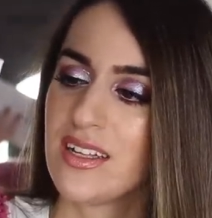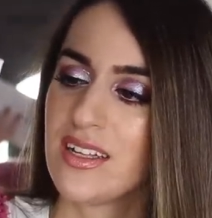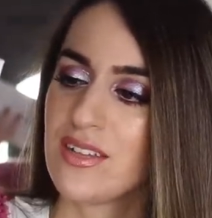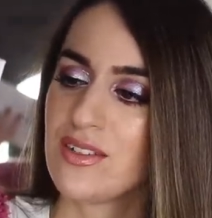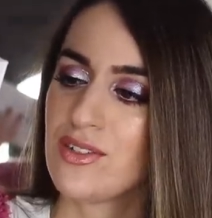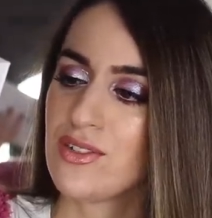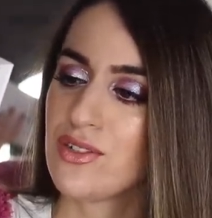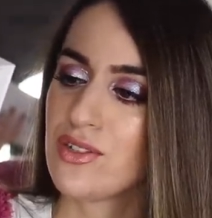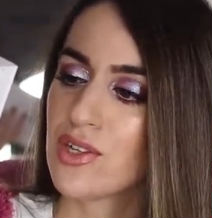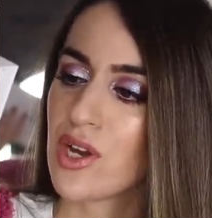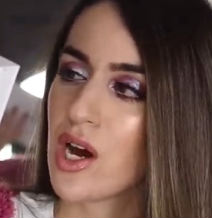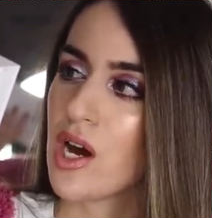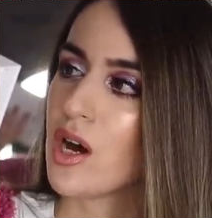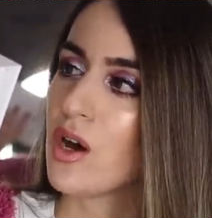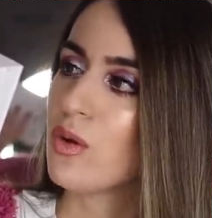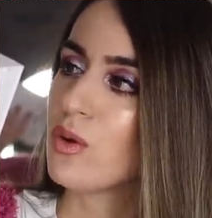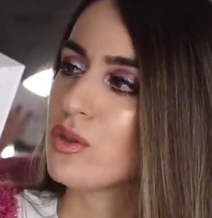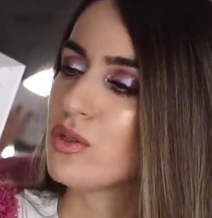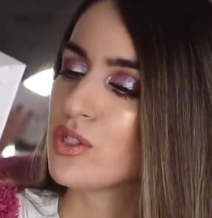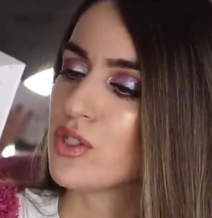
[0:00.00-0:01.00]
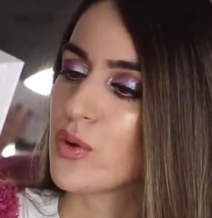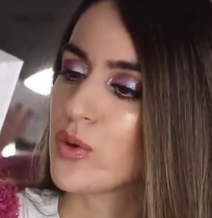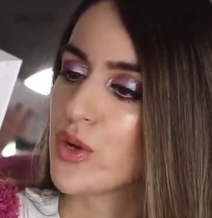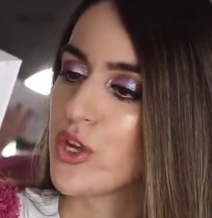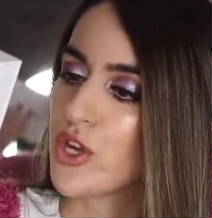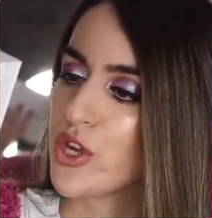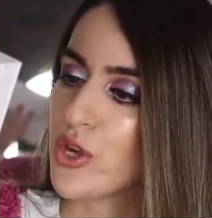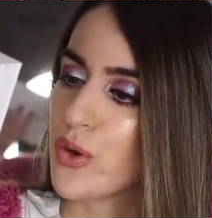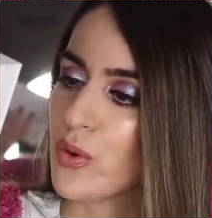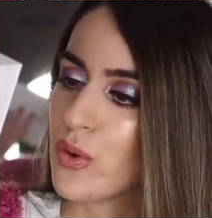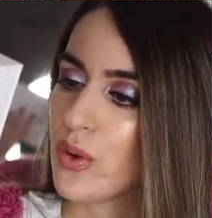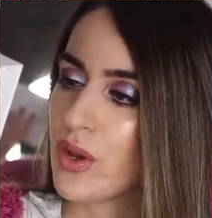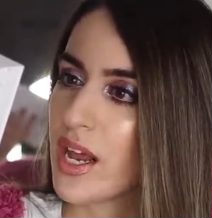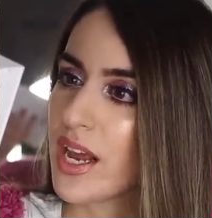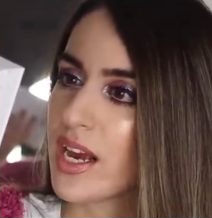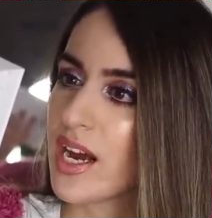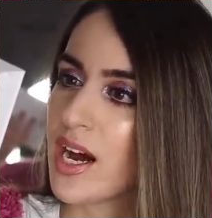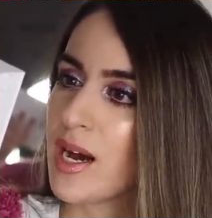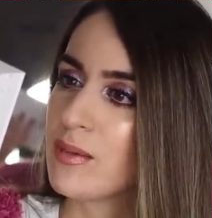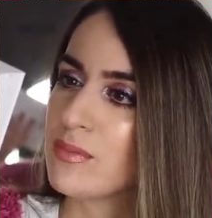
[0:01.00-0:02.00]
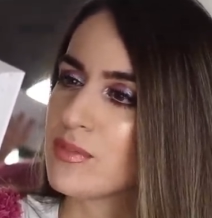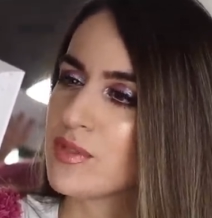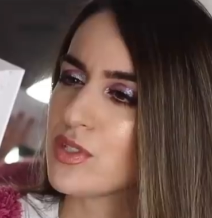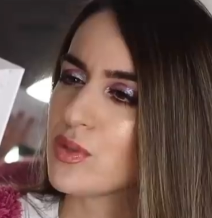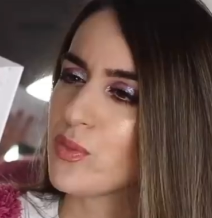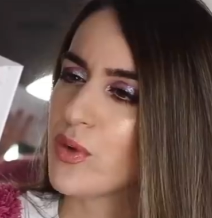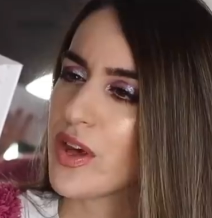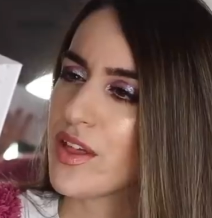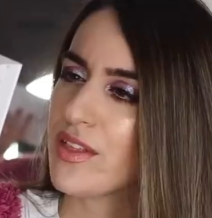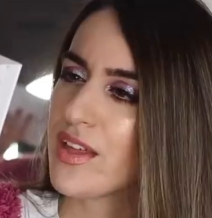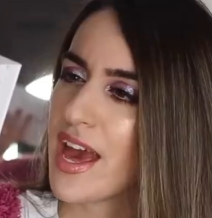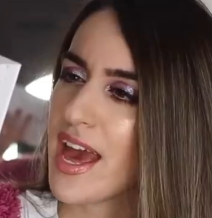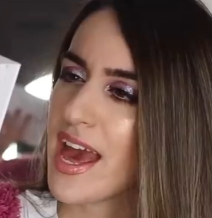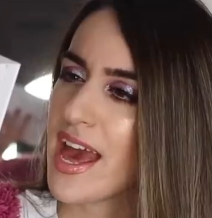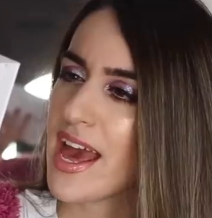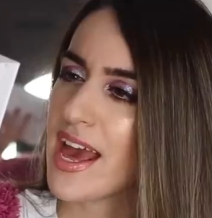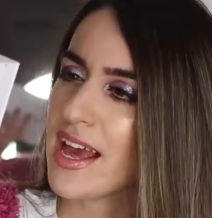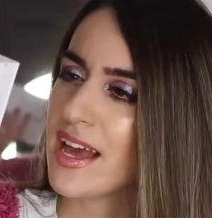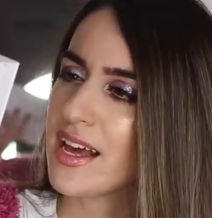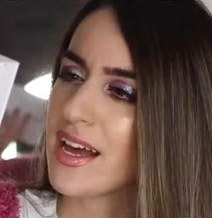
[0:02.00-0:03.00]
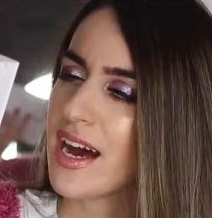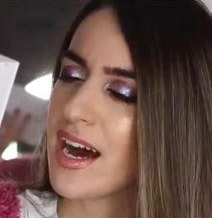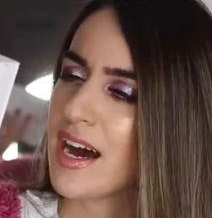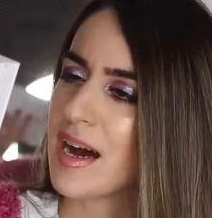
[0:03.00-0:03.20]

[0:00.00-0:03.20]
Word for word: So, so cute. It comes with a,